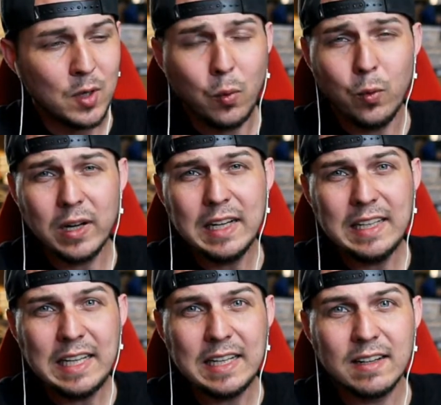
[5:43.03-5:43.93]
We're going to
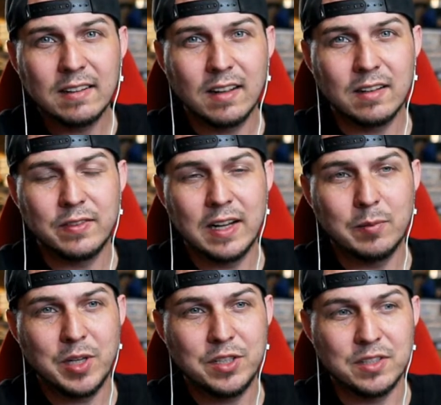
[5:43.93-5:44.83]
need a lot of
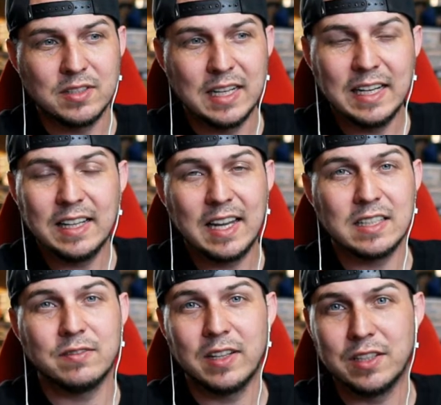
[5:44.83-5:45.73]
animations. And in the
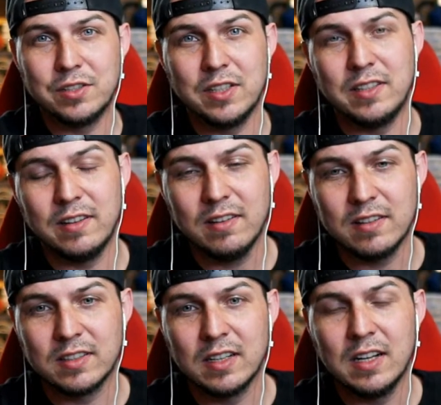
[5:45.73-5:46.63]
case of like the
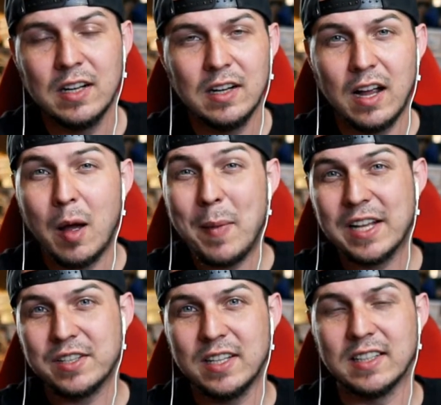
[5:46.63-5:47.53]
GTRs,
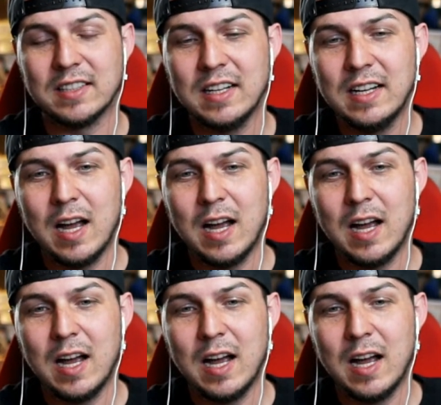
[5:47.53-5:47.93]
imagine this.